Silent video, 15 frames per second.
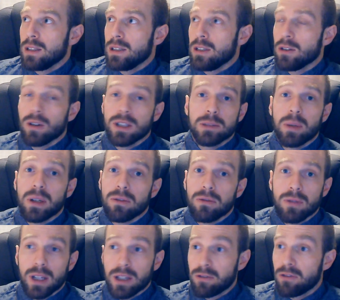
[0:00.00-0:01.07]
spent
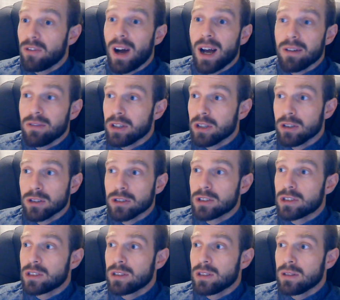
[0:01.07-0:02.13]
like 5
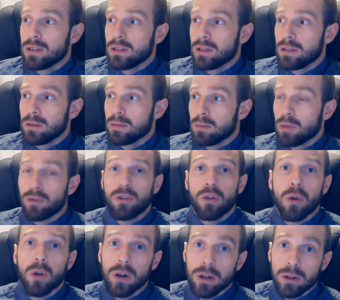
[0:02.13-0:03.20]
years
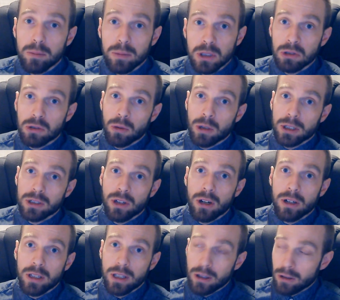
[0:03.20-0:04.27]
before MuseWorks
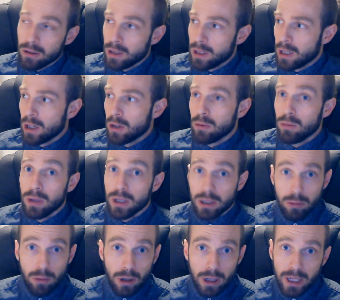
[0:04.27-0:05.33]
Audio really
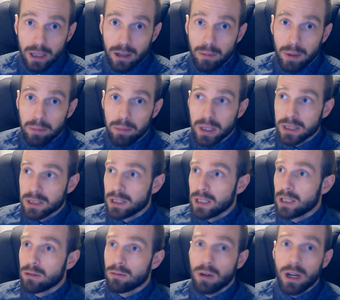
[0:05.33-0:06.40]
working on my
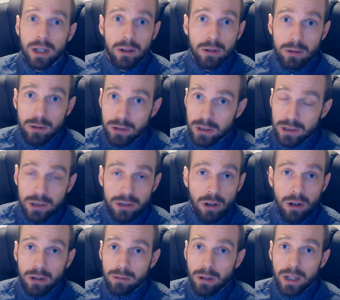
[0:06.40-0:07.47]
mixing,
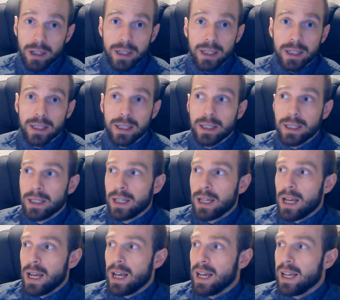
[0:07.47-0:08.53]
songwriting,
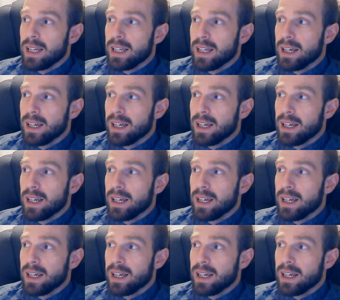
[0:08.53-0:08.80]
and